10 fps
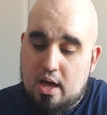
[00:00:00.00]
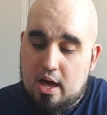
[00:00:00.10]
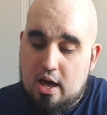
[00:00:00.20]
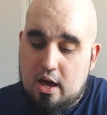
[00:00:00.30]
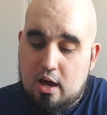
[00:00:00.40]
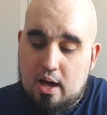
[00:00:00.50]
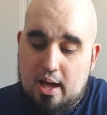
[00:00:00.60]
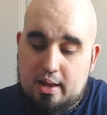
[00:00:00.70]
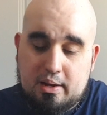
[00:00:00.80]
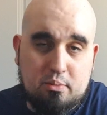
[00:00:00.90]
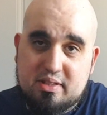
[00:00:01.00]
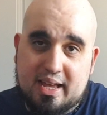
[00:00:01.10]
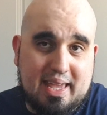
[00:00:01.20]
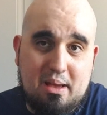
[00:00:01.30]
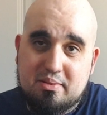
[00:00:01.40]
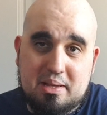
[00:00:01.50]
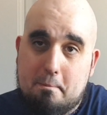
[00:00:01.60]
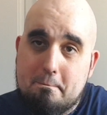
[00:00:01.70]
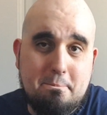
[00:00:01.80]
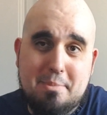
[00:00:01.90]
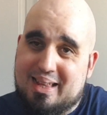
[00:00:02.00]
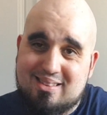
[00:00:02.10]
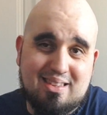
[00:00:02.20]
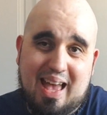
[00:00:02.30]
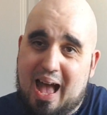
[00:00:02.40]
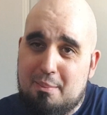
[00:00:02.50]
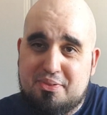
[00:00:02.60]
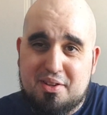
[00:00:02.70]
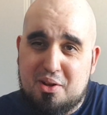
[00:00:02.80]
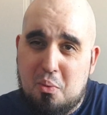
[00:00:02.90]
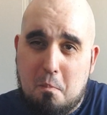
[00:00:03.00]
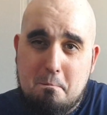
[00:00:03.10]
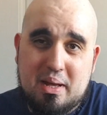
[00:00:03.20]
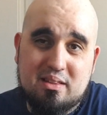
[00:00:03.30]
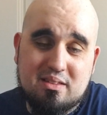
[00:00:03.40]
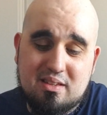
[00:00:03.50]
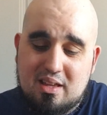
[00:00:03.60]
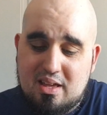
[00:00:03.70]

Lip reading: and it was mint, absolute mint,